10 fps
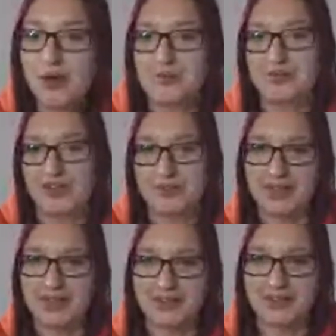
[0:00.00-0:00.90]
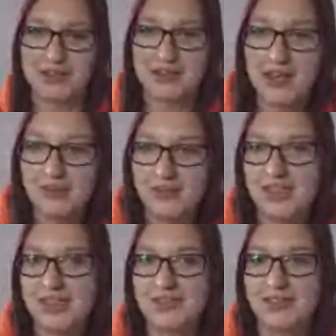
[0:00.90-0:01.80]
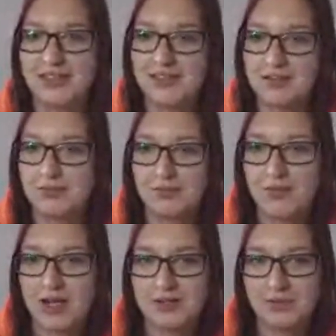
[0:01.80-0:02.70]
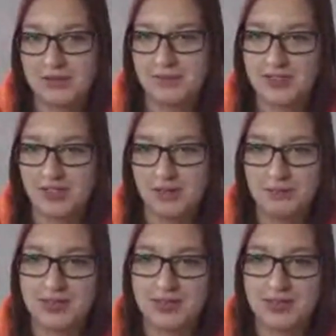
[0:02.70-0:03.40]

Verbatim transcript: I provide better customer service. It's like, well, why are you twenty percent cheaper then?